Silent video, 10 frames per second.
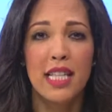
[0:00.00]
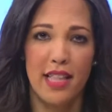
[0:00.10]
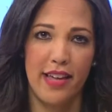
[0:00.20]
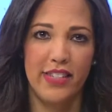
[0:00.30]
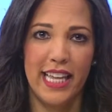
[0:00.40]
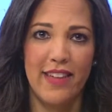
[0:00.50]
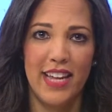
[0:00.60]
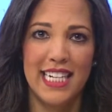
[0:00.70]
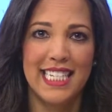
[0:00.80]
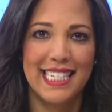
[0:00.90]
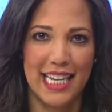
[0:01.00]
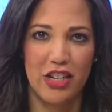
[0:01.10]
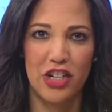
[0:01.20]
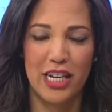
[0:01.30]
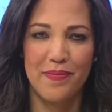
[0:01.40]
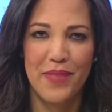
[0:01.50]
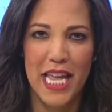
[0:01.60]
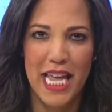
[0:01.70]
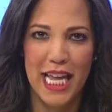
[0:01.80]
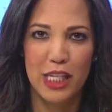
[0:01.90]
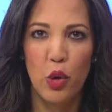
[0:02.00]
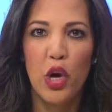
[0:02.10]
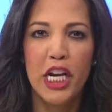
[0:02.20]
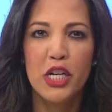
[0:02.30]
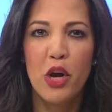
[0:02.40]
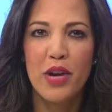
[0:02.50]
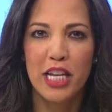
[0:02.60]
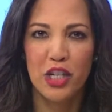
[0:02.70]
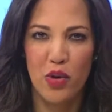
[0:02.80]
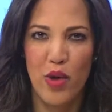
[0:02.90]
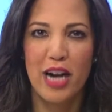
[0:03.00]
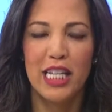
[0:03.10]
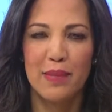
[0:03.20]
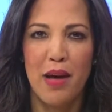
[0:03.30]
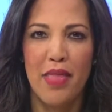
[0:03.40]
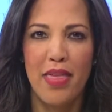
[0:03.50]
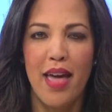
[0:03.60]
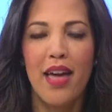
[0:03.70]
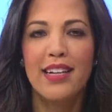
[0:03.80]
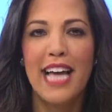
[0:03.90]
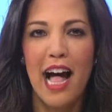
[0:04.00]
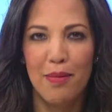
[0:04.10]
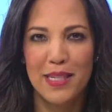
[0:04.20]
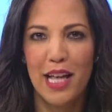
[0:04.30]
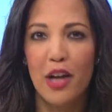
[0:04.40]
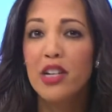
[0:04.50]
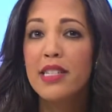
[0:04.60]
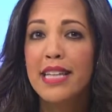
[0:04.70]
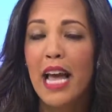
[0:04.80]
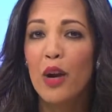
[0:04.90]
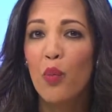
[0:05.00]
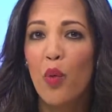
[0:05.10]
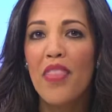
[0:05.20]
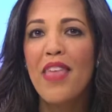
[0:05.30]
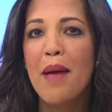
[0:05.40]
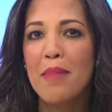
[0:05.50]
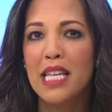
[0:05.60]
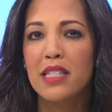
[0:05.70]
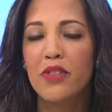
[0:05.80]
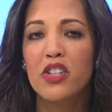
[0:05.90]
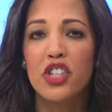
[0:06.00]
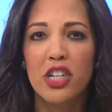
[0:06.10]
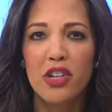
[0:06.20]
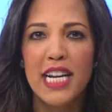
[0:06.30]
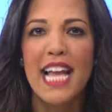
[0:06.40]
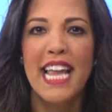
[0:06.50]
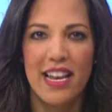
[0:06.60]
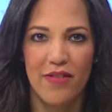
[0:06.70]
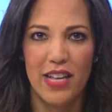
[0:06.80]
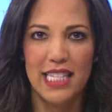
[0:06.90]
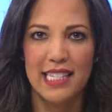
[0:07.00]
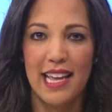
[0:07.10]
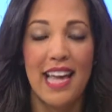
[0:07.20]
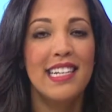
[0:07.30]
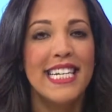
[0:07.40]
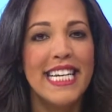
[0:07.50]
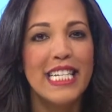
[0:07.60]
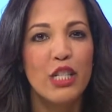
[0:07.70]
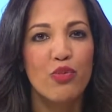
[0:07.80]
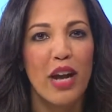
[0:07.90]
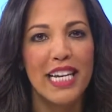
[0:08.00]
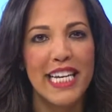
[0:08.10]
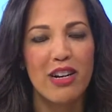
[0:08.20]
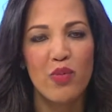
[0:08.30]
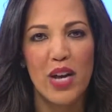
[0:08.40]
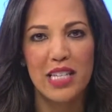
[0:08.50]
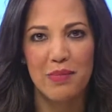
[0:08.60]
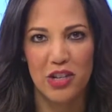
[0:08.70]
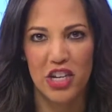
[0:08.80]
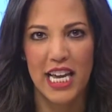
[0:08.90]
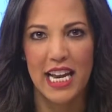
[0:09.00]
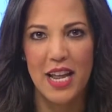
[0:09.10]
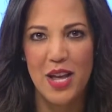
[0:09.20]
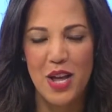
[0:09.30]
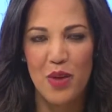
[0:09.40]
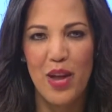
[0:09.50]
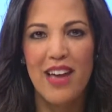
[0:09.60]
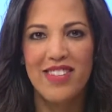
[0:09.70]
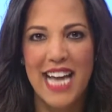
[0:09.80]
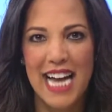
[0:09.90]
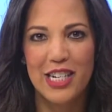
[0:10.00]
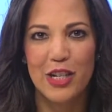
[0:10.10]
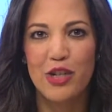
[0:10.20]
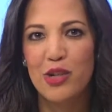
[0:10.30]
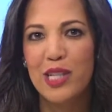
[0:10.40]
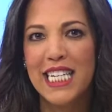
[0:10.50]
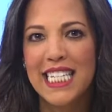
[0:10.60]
life-saving distinction. It's Organ Donation Awareness Month, and to help us understand what that means for children and infants and teens right here in West Michigan, we have Dr. Julia